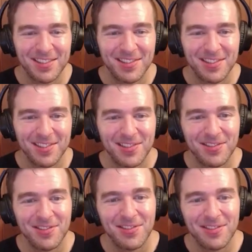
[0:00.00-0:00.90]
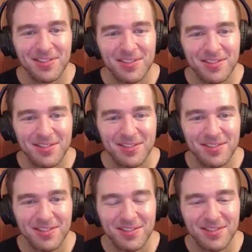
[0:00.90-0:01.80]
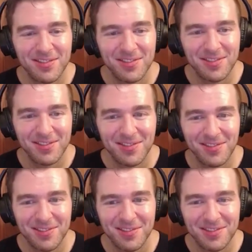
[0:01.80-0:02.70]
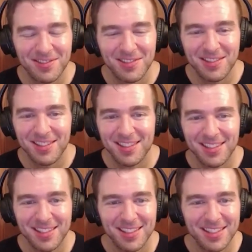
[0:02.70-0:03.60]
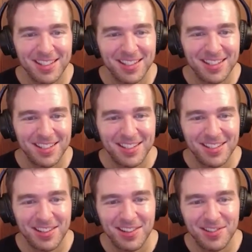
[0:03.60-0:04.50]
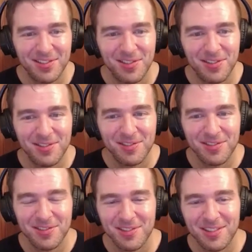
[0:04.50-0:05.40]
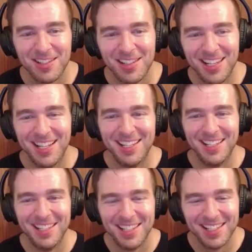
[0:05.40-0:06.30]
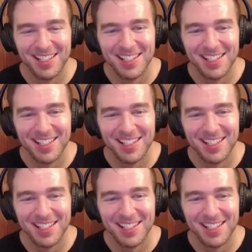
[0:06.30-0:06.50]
This person isn't speaking.